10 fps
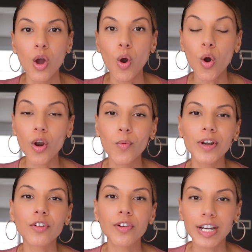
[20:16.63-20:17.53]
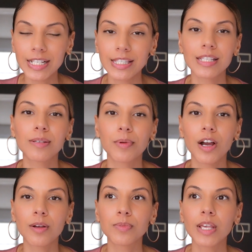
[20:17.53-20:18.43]
Or when criticism
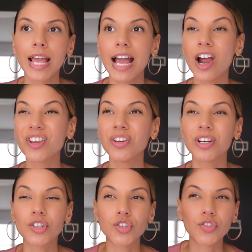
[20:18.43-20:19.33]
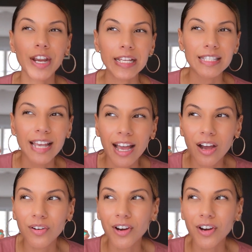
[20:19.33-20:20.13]
comes, are you going to shrink down?